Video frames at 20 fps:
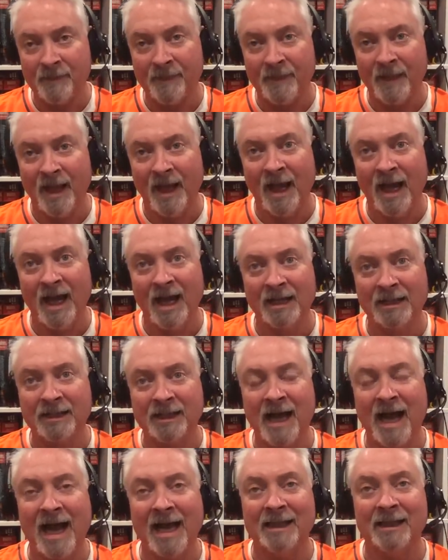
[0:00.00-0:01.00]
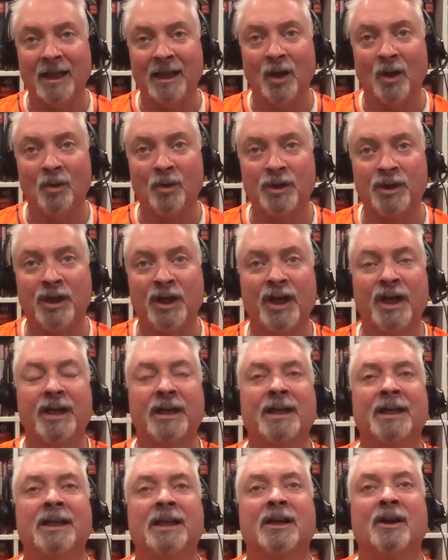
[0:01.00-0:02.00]
uh, Kylo good.
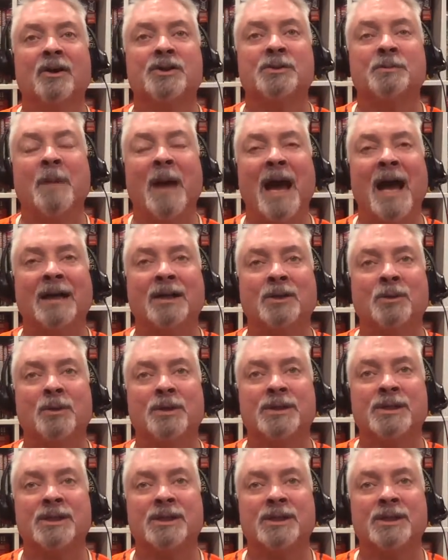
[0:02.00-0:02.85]
He goes back to his